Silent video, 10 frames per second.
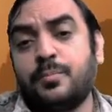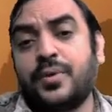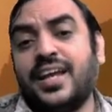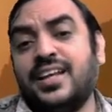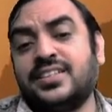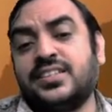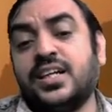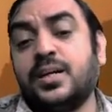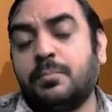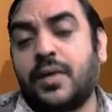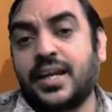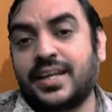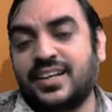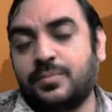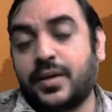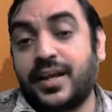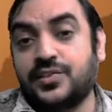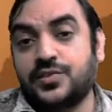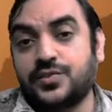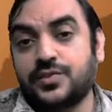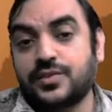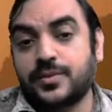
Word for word: price, market price.